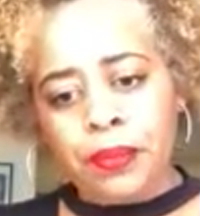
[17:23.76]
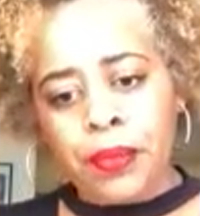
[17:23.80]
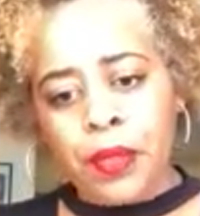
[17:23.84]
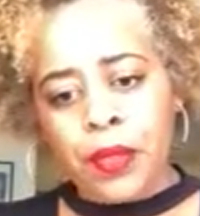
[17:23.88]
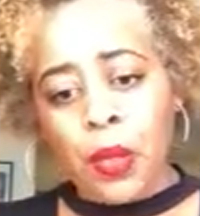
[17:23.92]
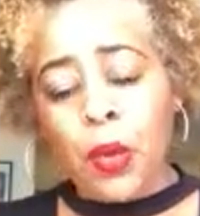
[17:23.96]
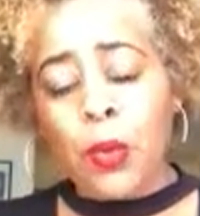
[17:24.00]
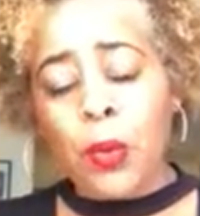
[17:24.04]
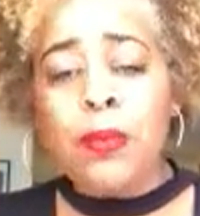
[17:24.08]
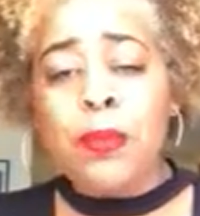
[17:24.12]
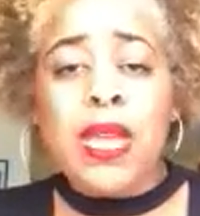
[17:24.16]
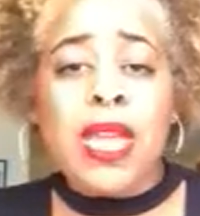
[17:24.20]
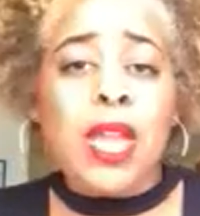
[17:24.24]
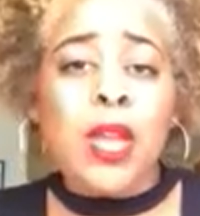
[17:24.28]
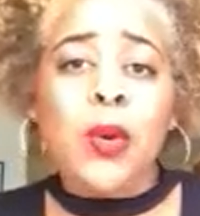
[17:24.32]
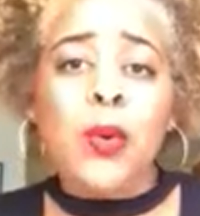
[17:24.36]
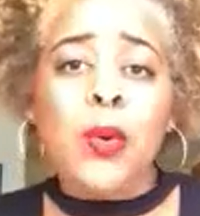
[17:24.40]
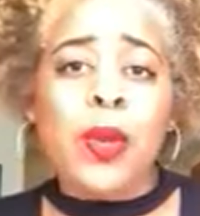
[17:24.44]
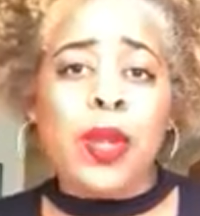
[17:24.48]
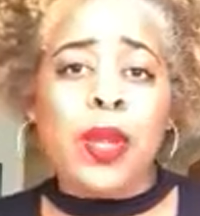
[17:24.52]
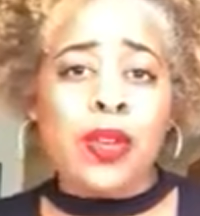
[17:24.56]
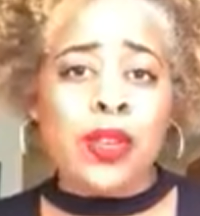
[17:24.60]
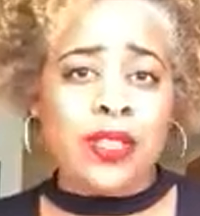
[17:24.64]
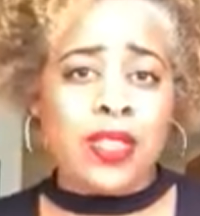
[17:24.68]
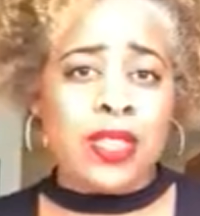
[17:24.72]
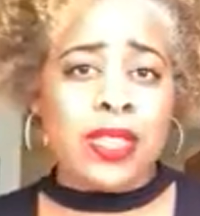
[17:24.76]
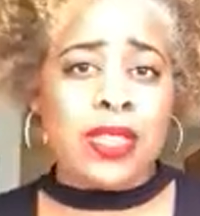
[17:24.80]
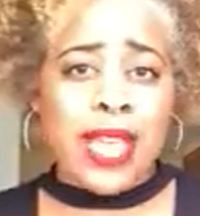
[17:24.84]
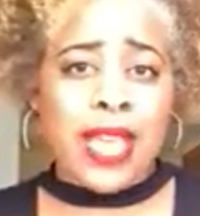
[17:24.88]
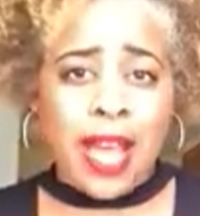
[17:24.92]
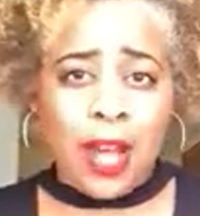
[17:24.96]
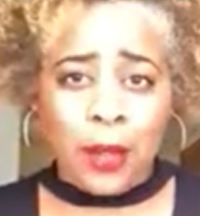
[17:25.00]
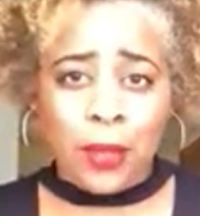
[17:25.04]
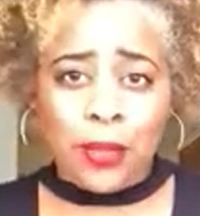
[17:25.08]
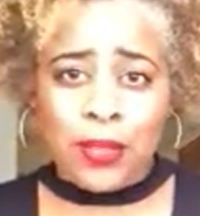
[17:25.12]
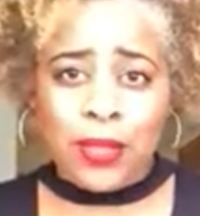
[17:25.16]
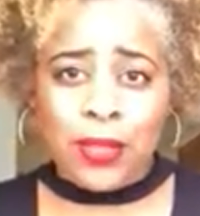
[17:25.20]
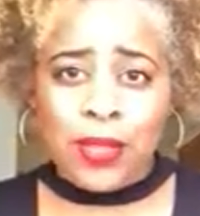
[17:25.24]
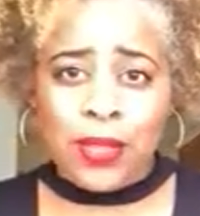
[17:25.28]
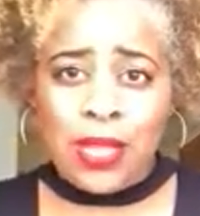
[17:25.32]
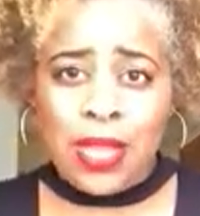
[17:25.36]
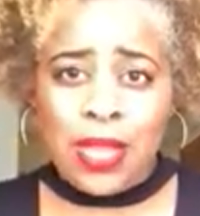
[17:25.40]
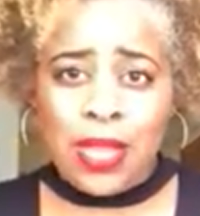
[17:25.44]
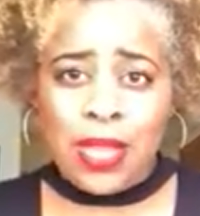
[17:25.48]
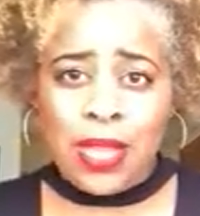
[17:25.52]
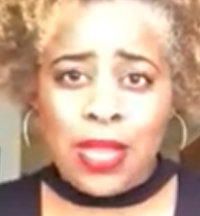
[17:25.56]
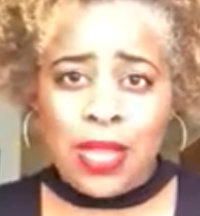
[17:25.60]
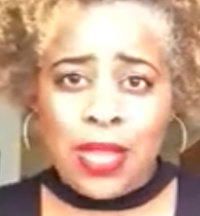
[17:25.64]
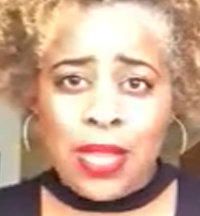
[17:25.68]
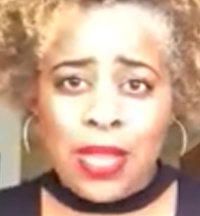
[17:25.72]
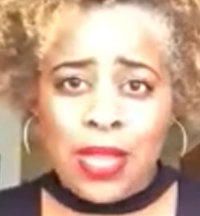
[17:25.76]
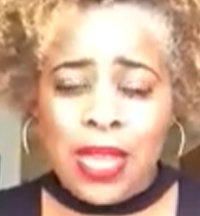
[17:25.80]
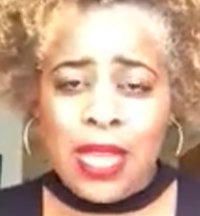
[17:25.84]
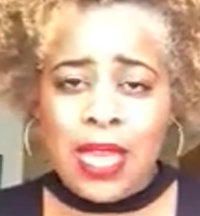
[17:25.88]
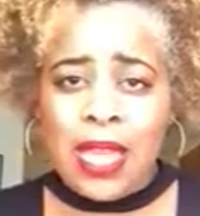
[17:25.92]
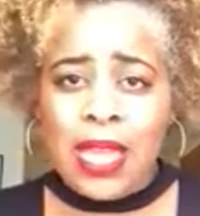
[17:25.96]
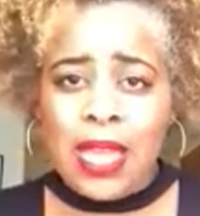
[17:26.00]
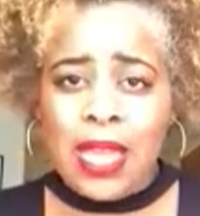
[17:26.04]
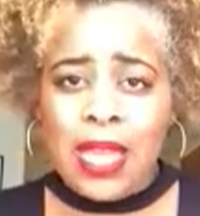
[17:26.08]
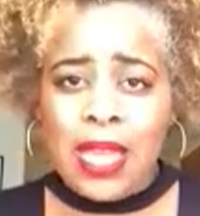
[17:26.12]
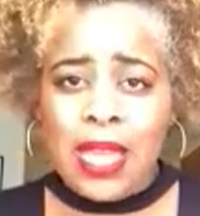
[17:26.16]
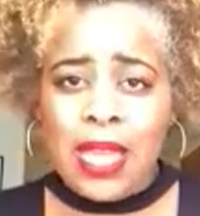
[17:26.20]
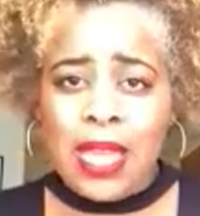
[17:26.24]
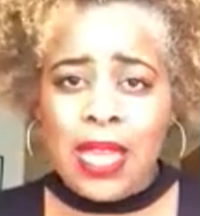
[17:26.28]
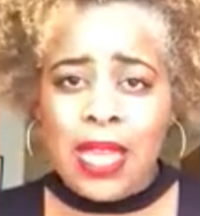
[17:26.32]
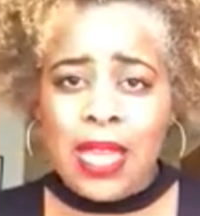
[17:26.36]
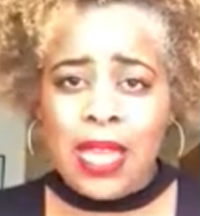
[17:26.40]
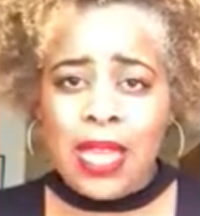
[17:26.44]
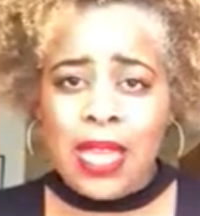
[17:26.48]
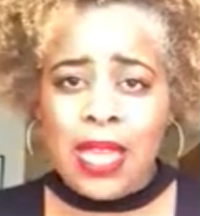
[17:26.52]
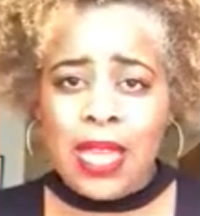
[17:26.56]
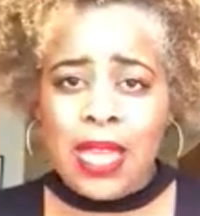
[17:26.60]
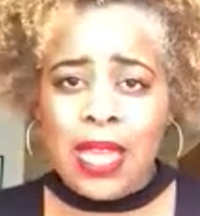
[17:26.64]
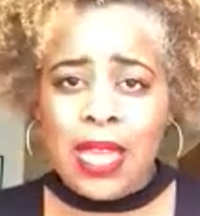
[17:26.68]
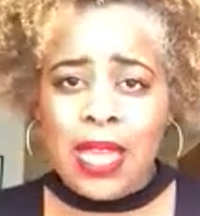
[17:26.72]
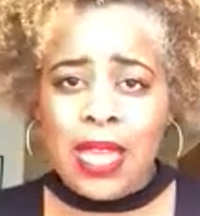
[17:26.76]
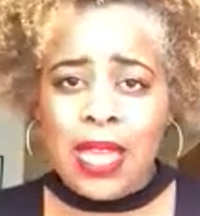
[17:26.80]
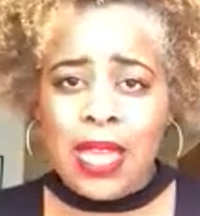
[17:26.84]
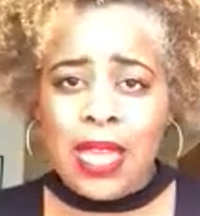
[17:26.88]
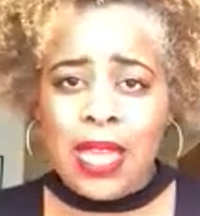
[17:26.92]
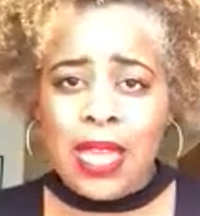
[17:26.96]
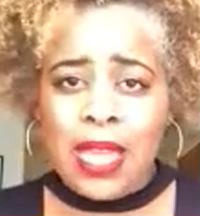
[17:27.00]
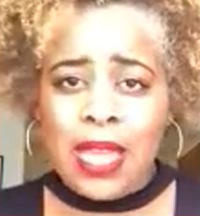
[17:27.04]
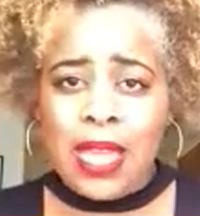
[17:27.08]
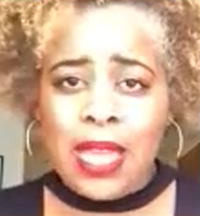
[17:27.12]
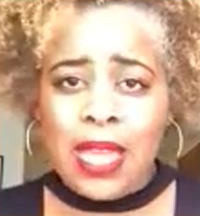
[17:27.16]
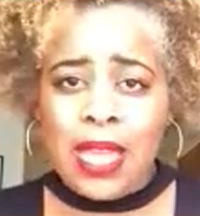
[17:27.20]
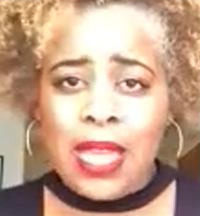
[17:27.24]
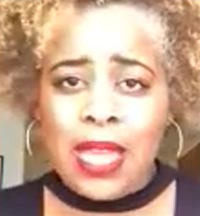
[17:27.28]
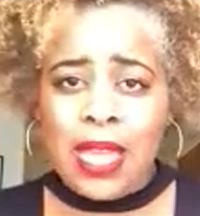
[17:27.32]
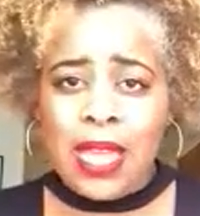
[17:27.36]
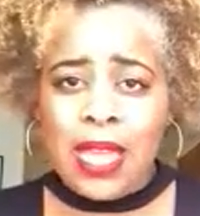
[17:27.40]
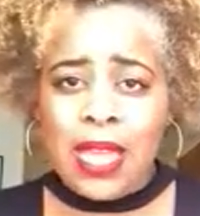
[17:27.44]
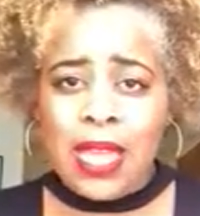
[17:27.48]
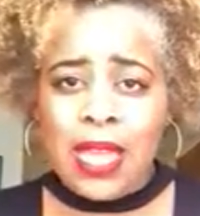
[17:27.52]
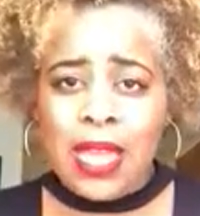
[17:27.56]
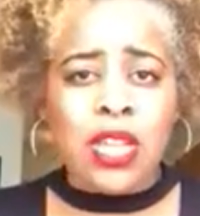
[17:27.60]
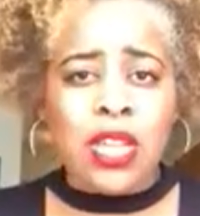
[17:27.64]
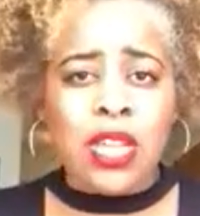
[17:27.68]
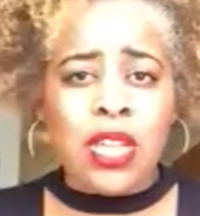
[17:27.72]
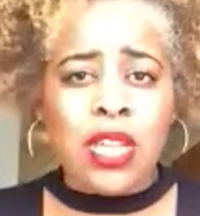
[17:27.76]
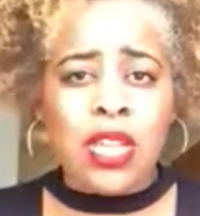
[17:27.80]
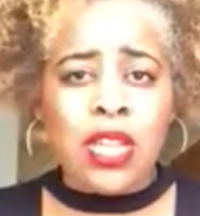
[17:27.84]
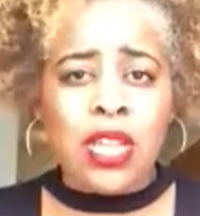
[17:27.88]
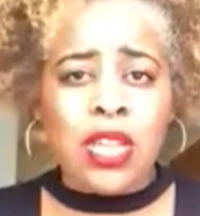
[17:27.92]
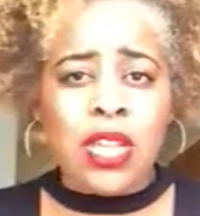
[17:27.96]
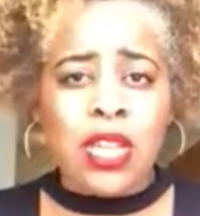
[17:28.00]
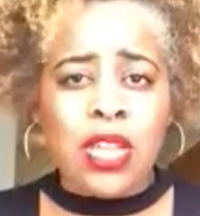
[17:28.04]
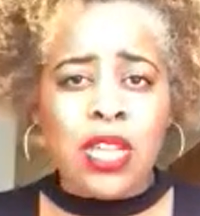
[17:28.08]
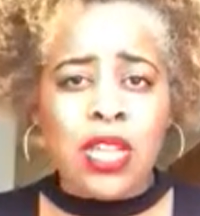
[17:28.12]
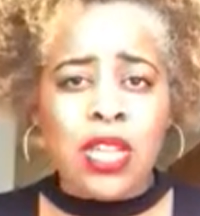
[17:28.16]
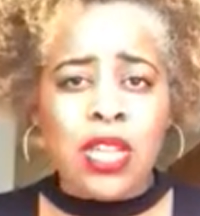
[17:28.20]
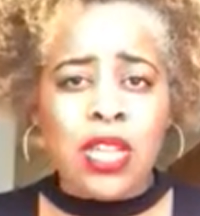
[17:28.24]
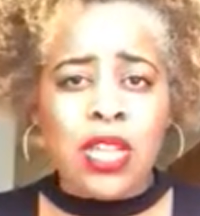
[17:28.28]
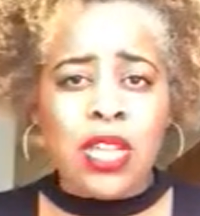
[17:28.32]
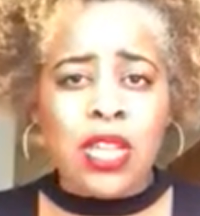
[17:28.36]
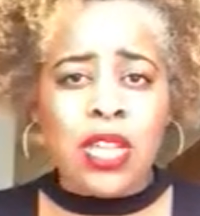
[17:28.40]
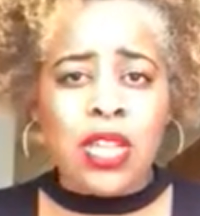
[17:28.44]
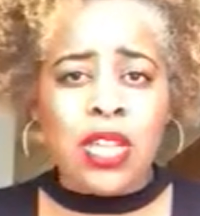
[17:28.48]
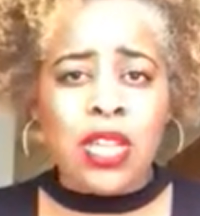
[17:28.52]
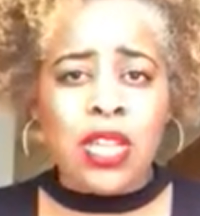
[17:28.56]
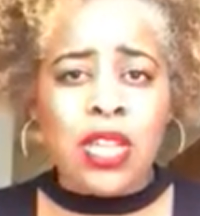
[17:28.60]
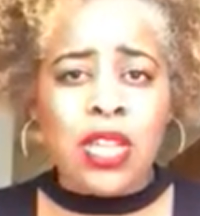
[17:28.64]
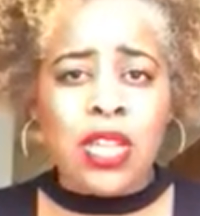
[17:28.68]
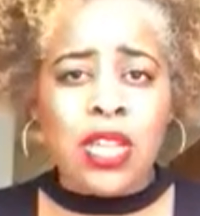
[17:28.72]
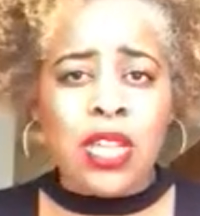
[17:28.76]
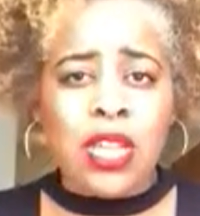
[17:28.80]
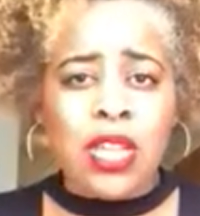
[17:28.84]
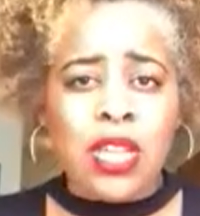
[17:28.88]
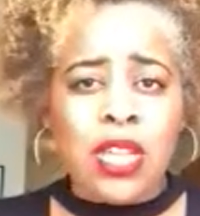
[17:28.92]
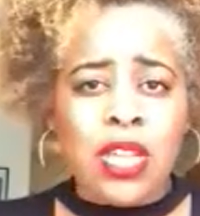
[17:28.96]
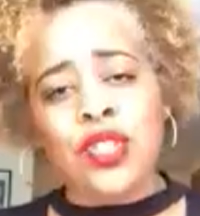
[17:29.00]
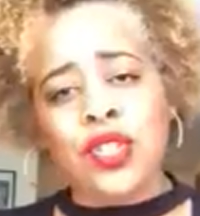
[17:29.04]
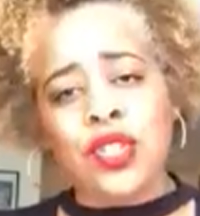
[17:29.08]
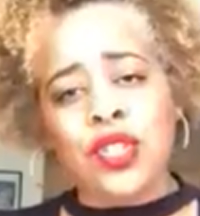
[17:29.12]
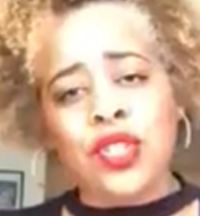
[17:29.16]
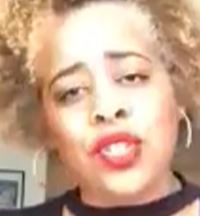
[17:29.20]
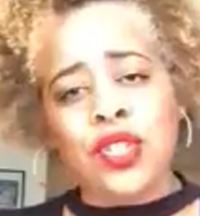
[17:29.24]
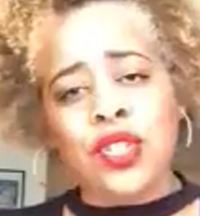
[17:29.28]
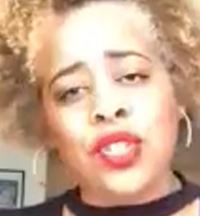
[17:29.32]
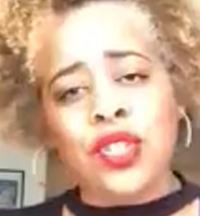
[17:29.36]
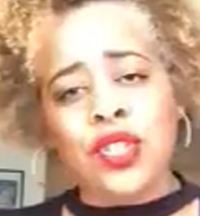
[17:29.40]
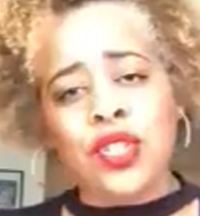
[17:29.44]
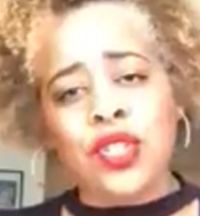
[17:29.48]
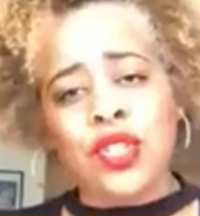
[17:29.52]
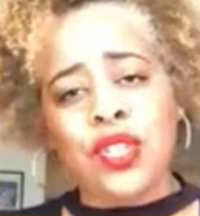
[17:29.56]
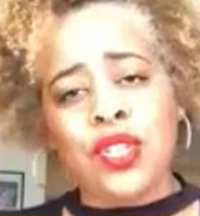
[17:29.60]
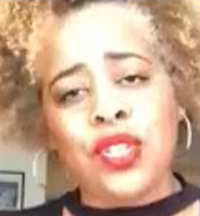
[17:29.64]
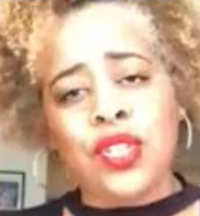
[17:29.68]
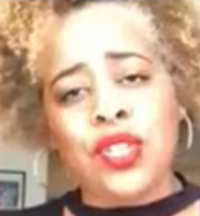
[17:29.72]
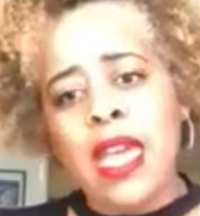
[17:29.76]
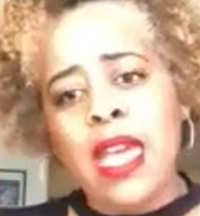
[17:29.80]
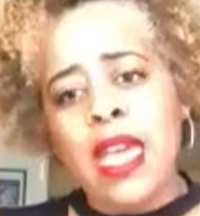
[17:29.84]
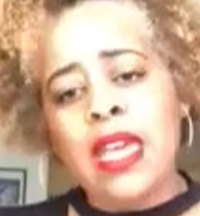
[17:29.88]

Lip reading: being queer in the South. It's by Gina, she's the editor of that,